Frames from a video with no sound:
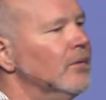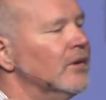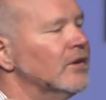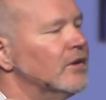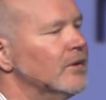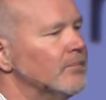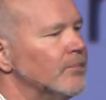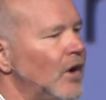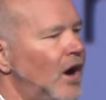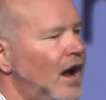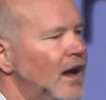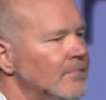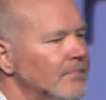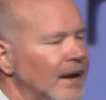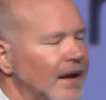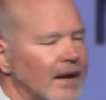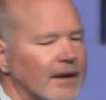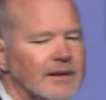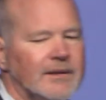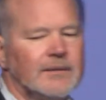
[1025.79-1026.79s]

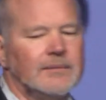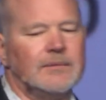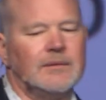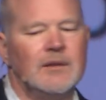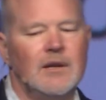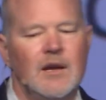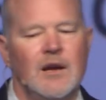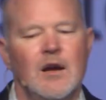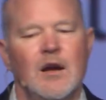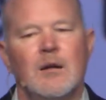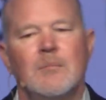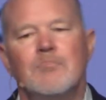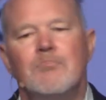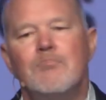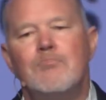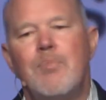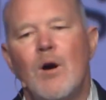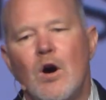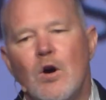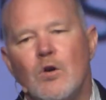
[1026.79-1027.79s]
broadband.
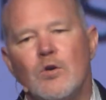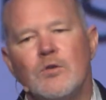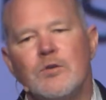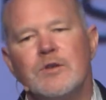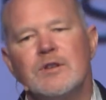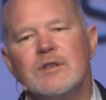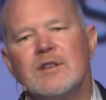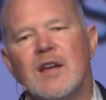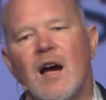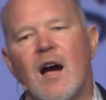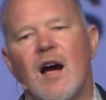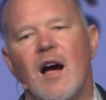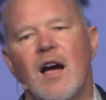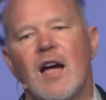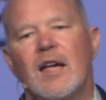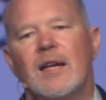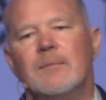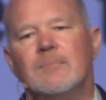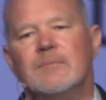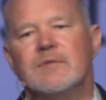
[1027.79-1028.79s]
Both
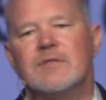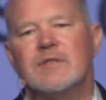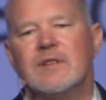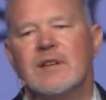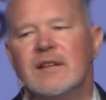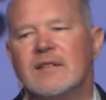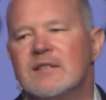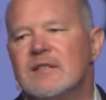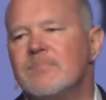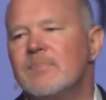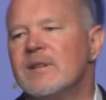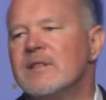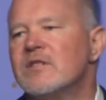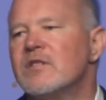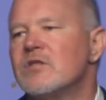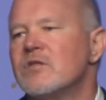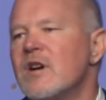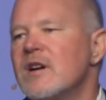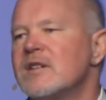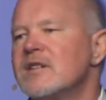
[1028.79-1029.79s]
times it's been
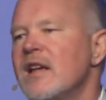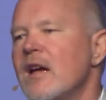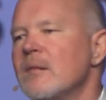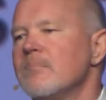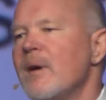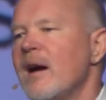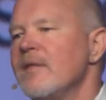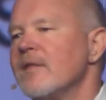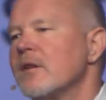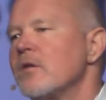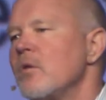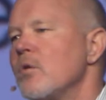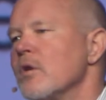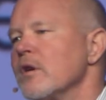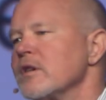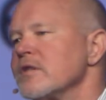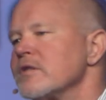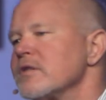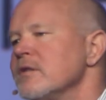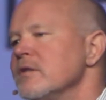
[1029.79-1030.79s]
struck down by the
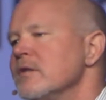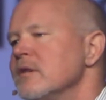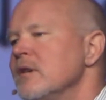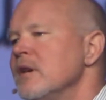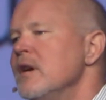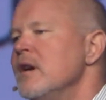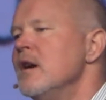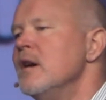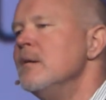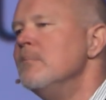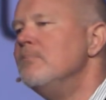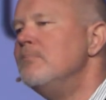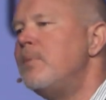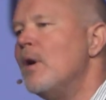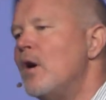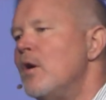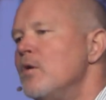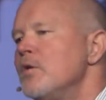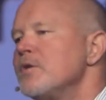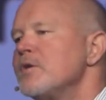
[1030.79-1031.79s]
courts.
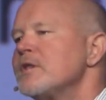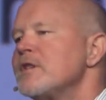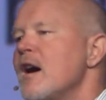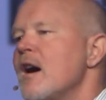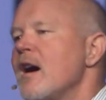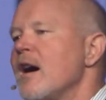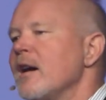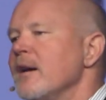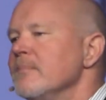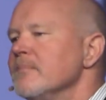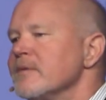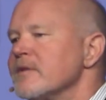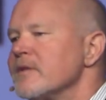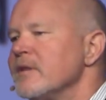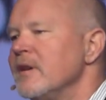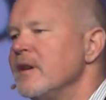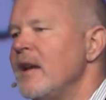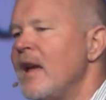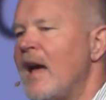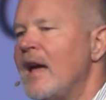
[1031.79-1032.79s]
Both times.
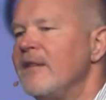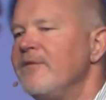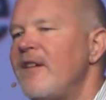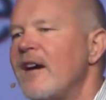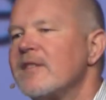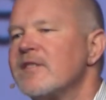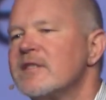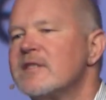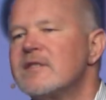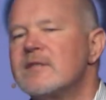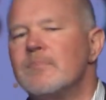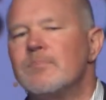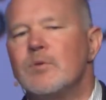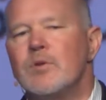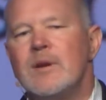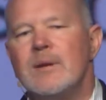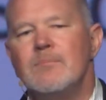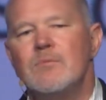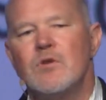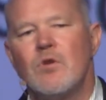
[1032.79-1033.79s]
And in fact, the
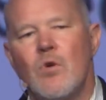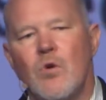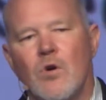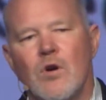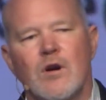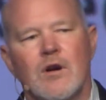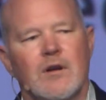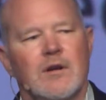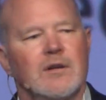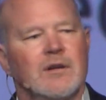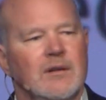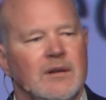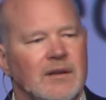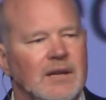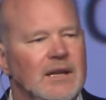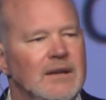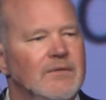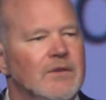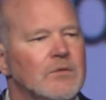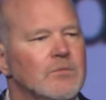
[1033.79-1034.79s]
Supreme Court
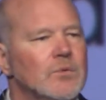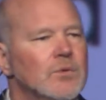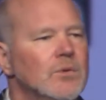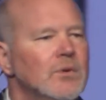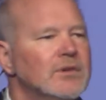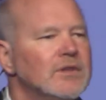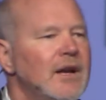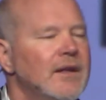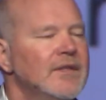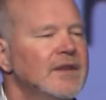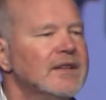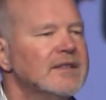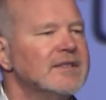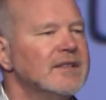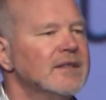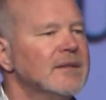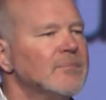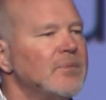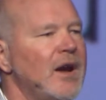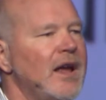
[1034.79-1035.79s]
even ruled on this
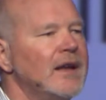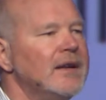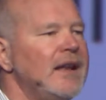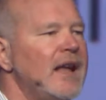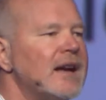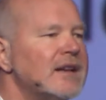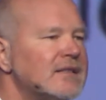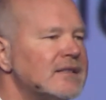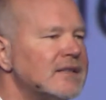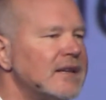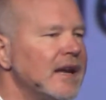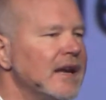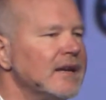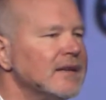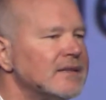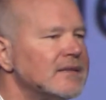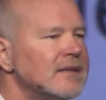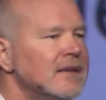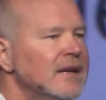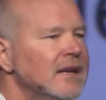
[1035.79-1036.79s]
in the Brand X
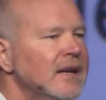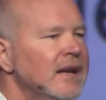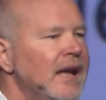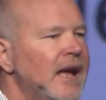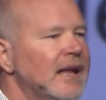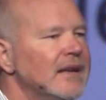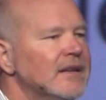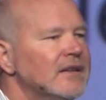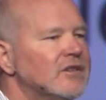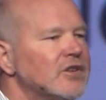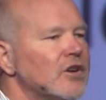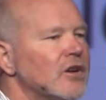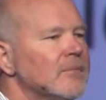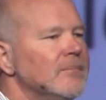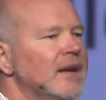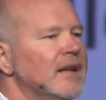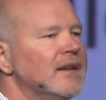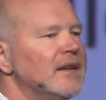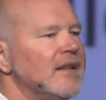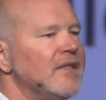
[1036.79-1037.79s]
case and
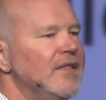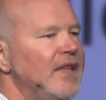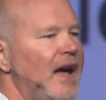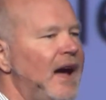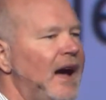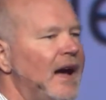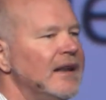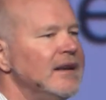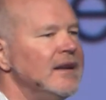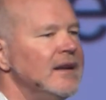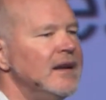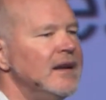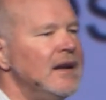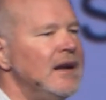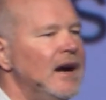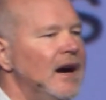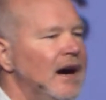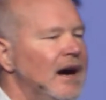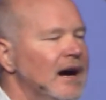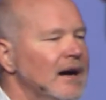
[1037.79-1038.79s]
determined that
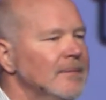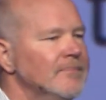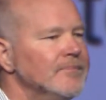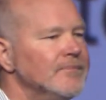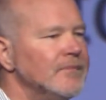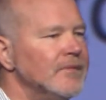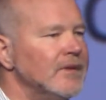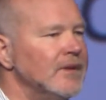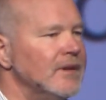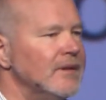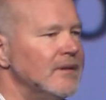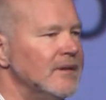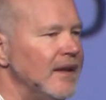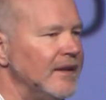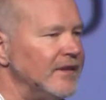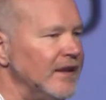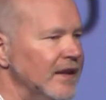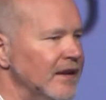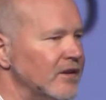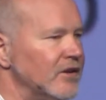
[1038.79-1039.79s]

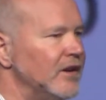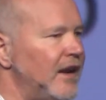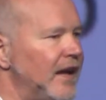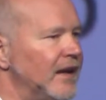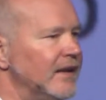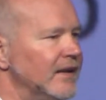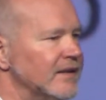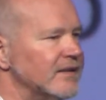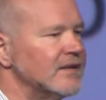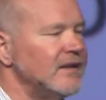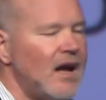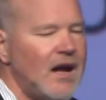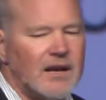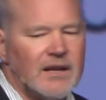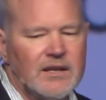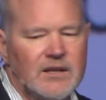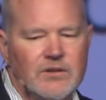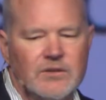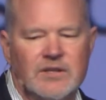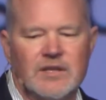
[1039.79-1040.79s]
the internet is not
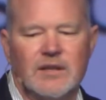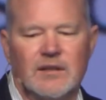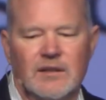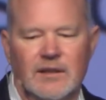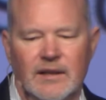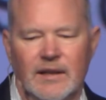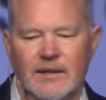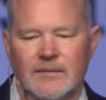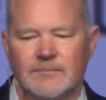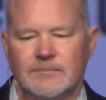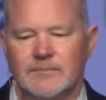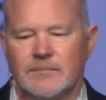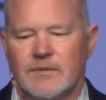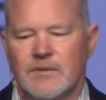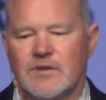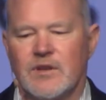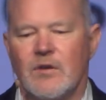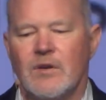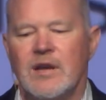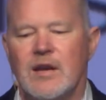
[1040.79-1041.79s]
a utility.
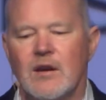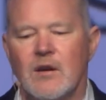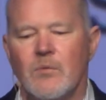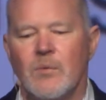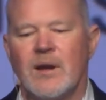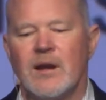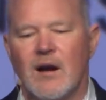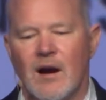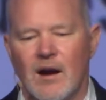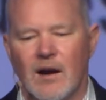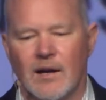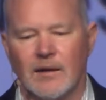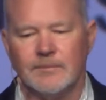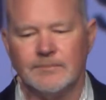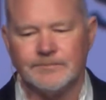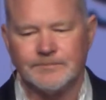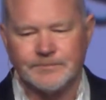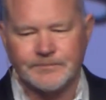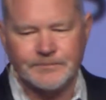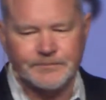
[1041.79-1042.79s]
So here we are,
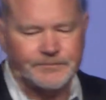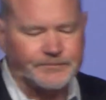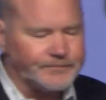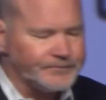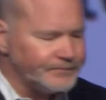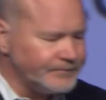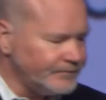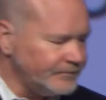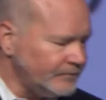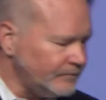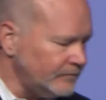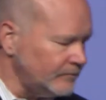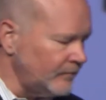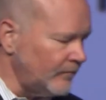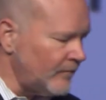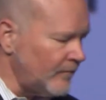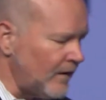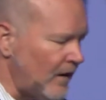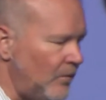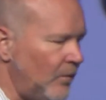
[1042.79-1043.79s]

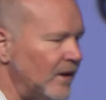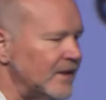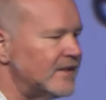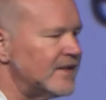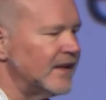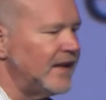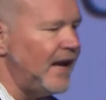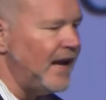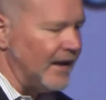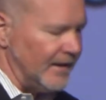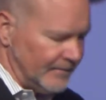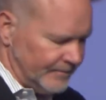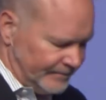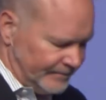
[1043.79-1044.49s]
once again.